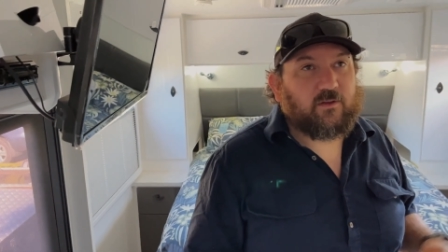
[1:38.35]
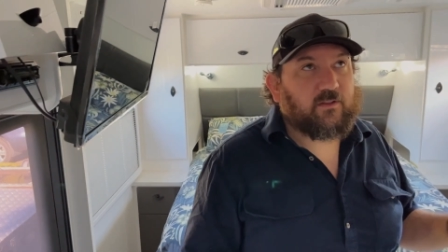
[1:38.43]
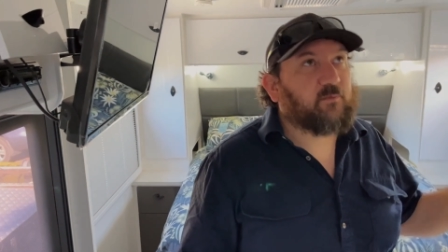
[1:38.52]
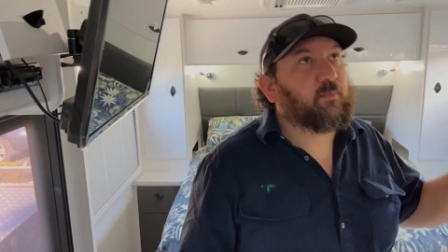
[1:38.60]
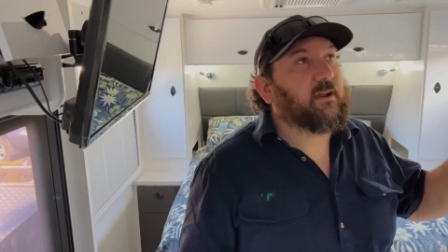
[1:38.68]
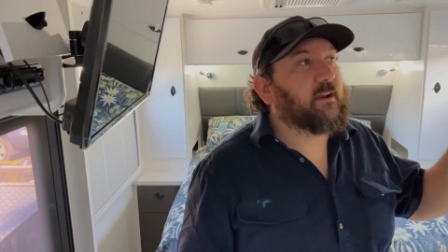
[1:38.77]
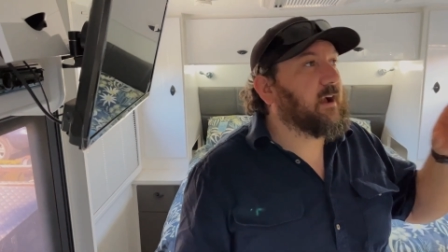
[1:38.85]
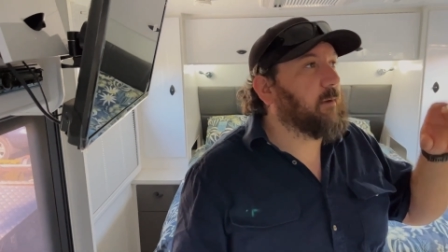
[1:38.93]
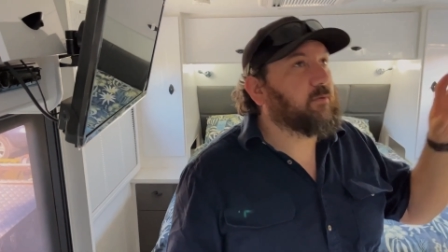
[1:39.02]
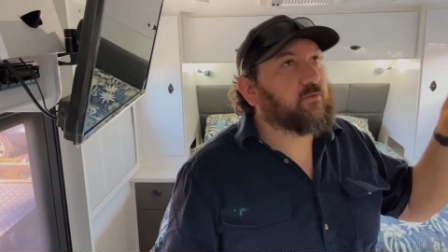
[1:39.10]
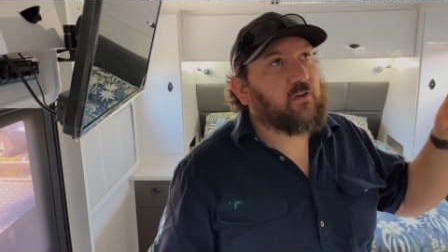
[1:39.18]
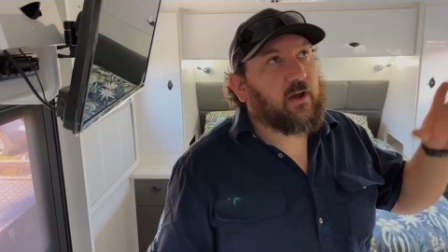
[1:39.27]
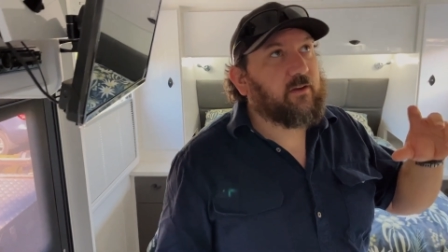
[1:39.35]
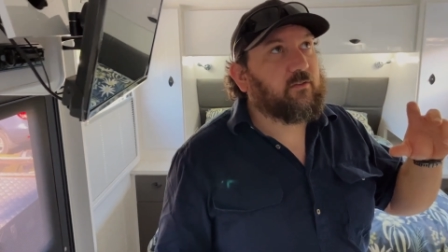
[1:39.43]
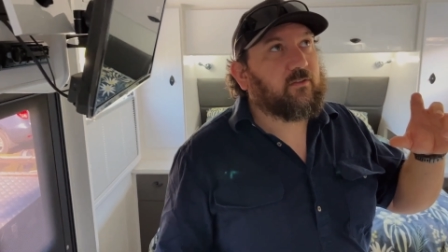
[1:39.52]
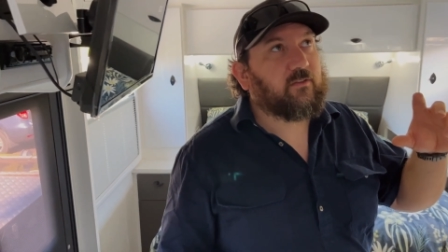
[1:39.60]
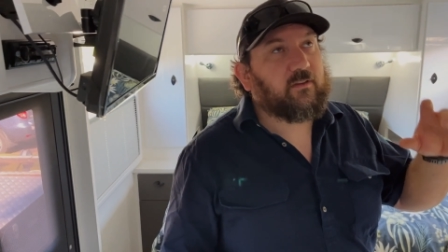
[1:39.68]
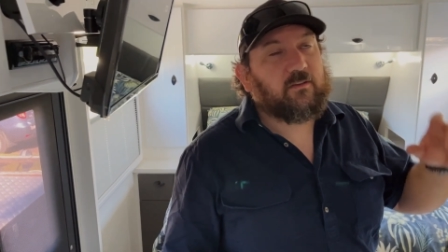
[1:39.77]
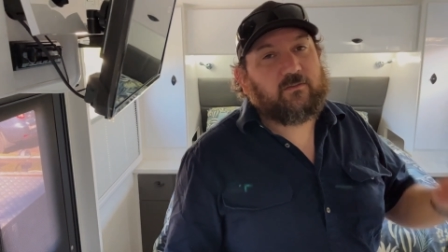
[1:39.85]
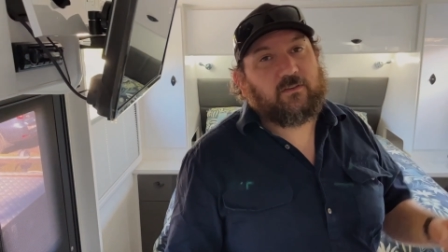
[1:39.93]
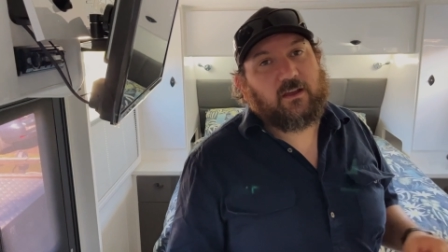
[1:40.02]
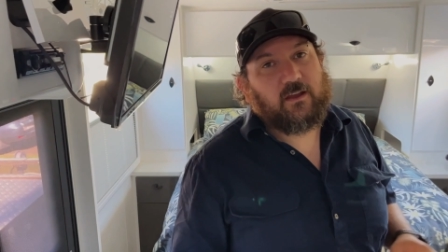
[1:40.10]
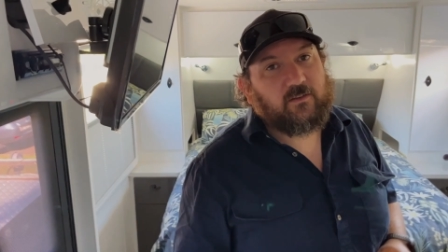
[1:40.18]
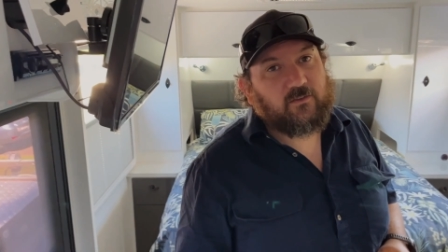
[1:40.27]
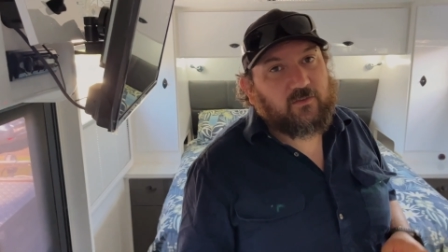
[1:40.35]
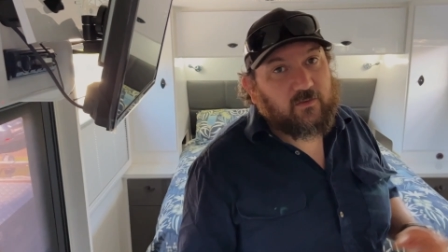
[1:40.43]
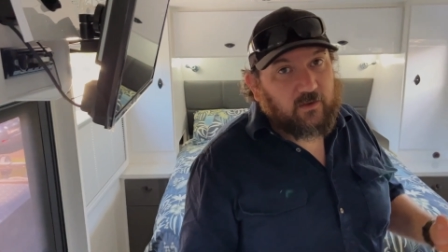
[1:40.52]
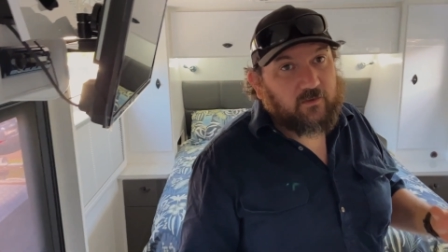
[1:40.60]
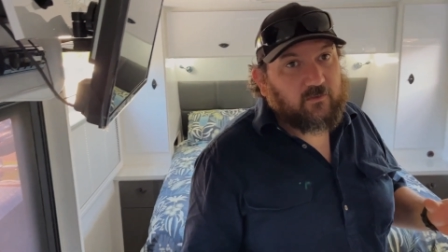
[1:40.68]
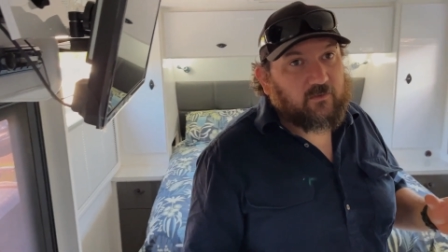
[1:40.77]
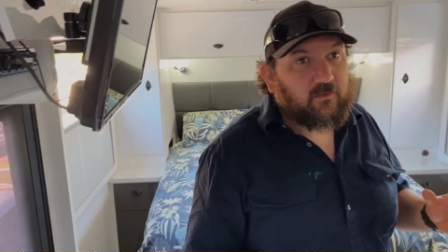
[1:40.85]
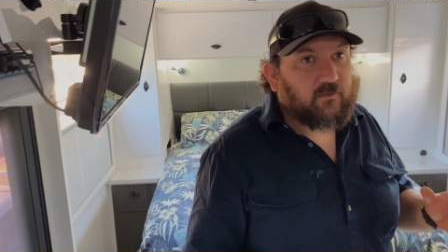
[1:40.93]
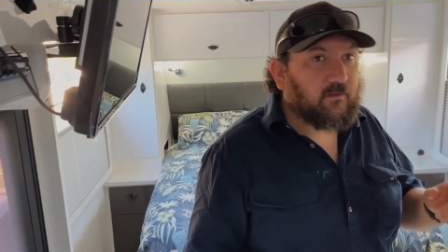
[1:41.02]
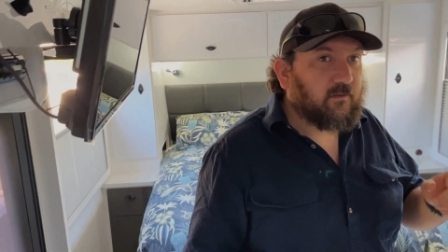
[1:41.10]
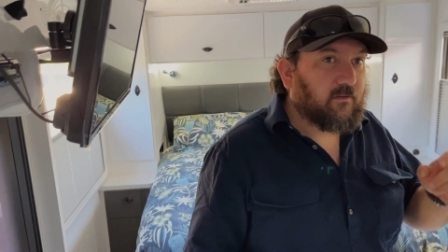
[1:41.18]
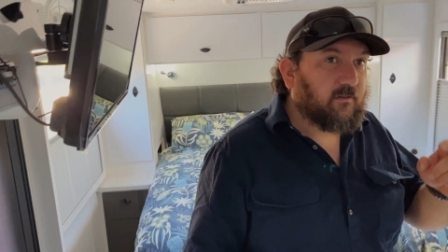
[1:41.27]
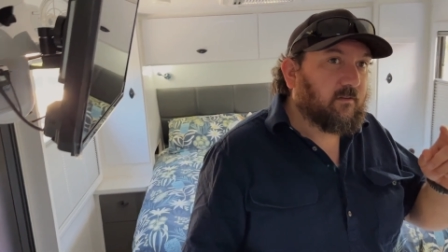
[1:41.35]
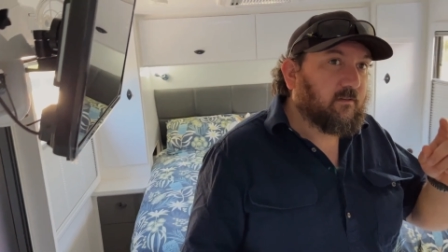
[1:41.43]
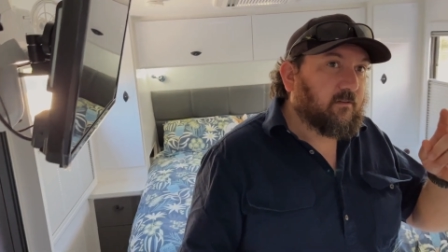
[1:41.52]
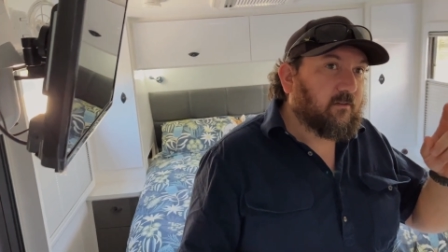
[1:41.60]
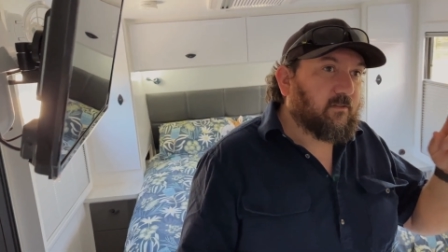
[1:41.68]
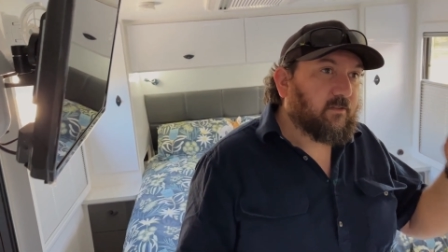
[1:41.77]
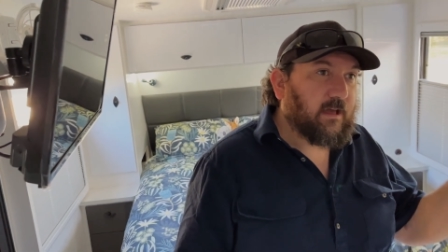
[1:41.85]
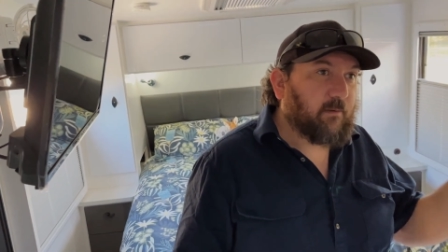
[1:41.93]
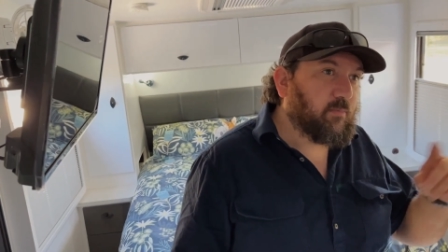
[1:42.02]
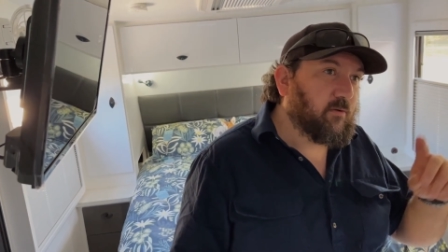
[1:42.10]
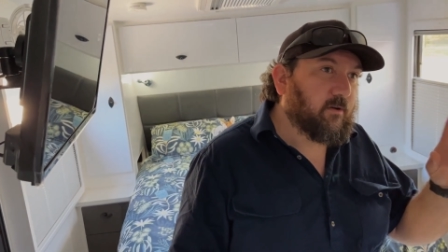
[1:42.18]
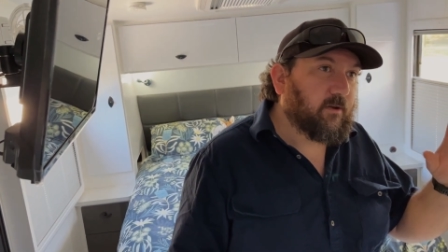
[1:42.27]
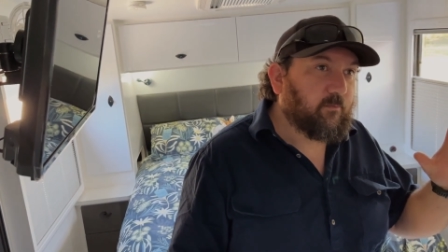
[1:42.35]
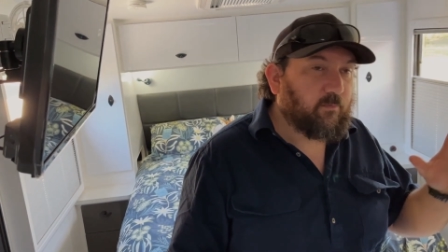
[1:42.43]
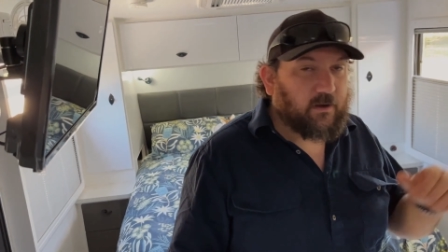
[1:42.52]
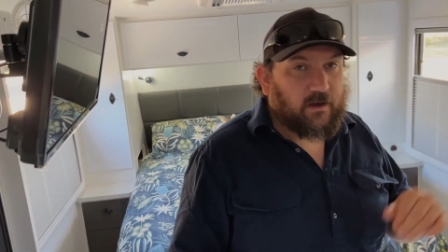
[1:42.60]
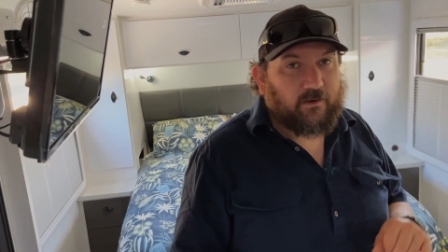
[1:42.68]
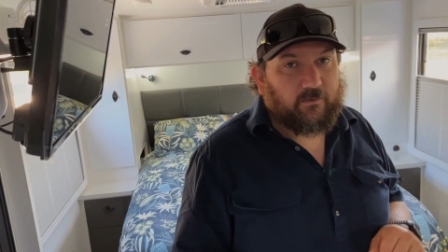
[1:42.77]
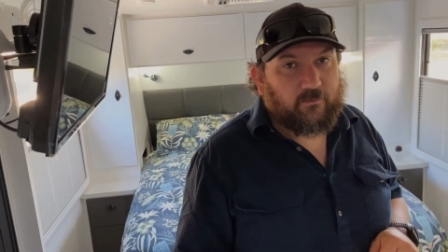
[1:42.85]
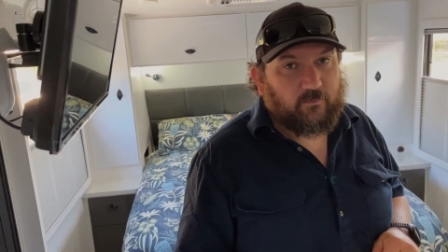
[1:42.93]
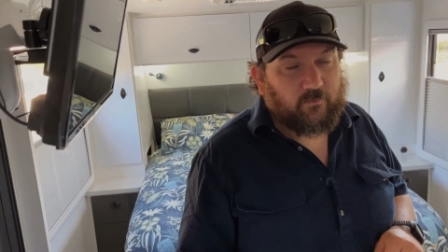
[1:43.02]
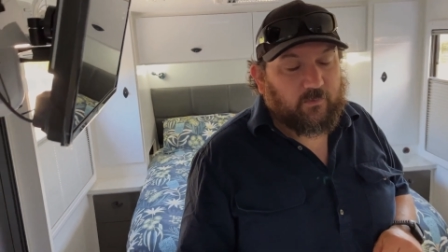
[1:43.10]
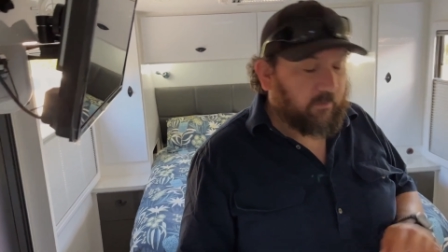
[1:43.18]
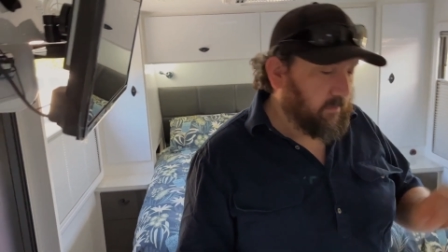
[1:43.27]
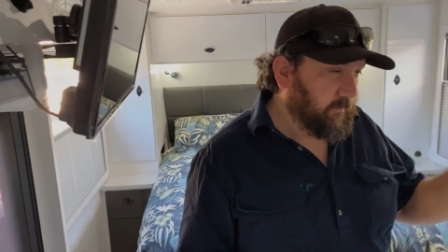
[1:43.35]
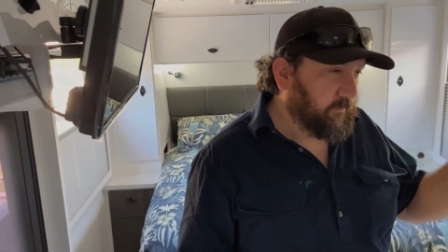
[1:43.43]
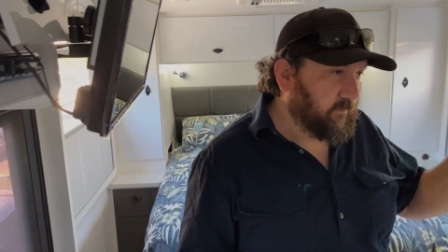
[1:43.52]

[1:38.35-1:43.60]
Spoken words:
There's been a couple changes in the van since that point, but anyway,